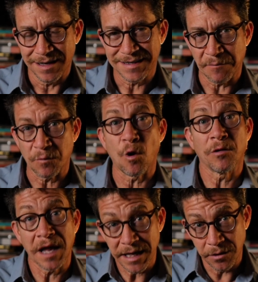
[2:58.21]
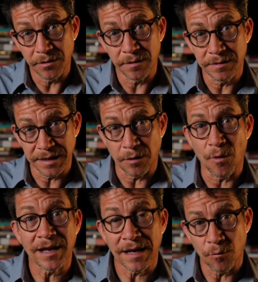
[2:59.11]
Someone won't let you, you know,
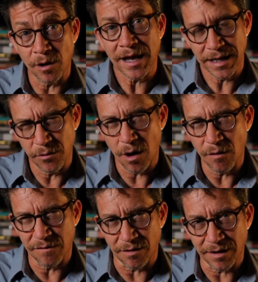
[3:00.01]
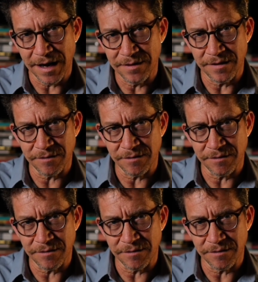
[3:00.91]
won't let you over. And